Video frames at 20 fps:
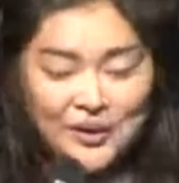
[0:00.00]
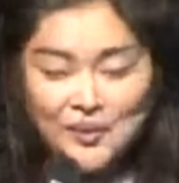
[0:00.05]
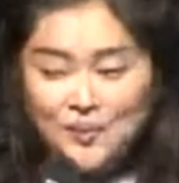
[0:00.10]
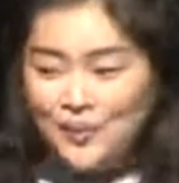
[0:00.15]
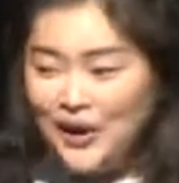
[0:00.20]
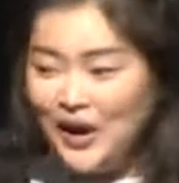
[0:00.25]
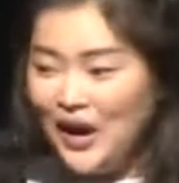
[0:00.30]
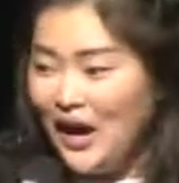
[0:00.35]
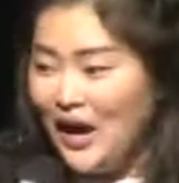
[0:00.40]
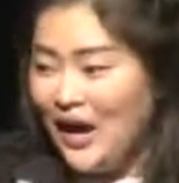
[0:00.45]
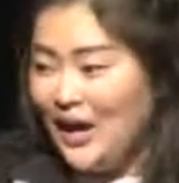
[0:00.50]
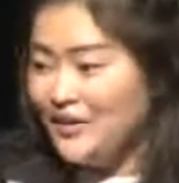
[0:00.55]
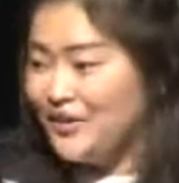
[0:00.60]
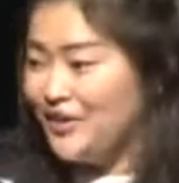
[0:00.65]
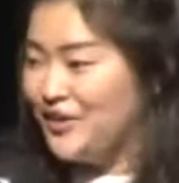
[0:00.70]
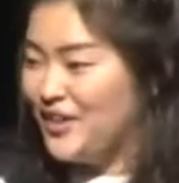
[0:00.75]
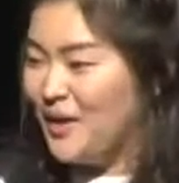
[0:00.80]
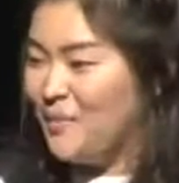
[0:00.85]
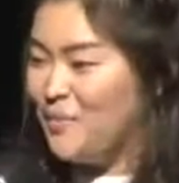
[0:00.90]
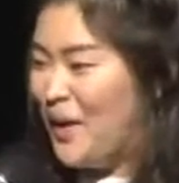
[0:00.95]
behind
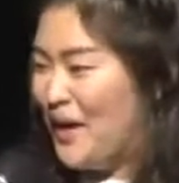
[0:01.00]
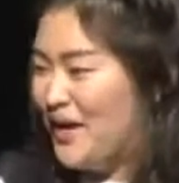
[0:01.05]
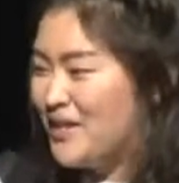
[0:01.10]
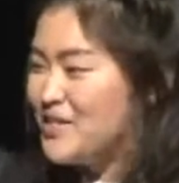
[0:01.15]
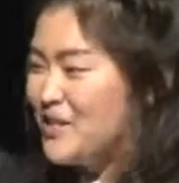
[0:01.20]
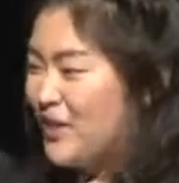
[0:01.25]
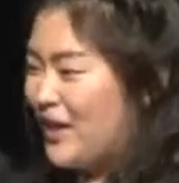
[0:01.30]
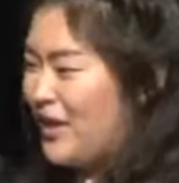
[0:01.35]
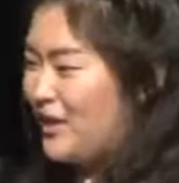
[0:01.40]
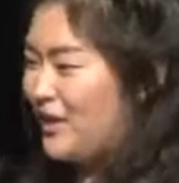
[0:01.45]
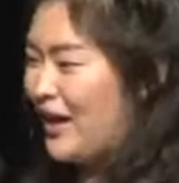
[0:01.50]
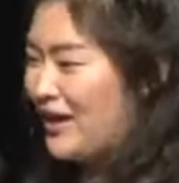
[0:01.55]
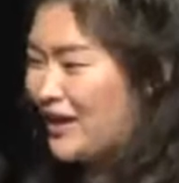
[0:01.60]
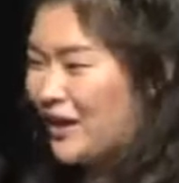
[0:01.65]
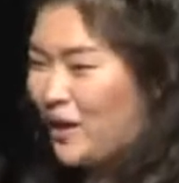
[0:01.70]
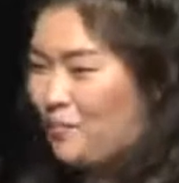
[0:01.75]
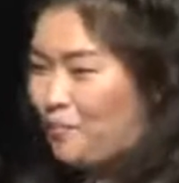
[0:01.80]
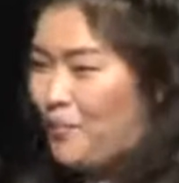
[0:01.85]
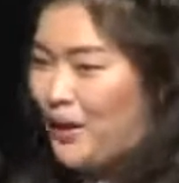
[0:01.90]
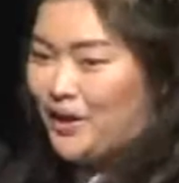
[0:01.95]
her that makes her like
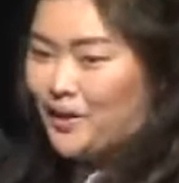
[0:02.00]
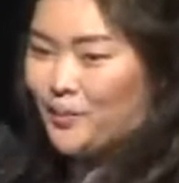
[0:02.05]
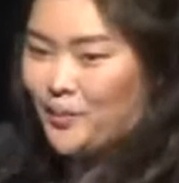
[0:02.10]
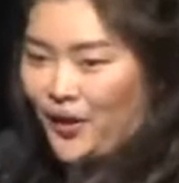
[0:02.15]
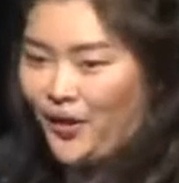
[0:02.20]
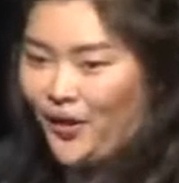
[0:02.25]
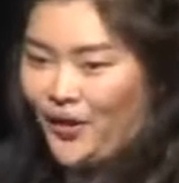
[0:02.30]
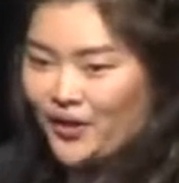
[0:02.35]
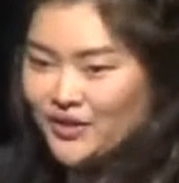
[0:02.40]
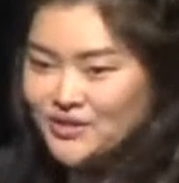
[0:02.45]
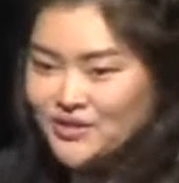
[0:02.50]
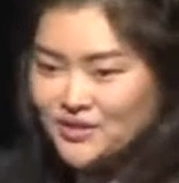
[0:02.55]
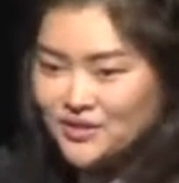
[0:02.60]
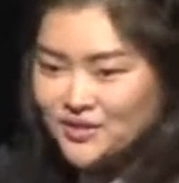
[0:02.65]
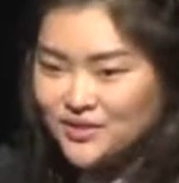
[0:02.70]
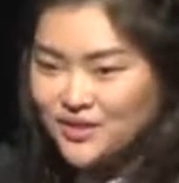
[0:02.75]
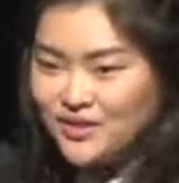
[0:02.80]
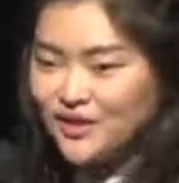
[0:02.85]
a better person.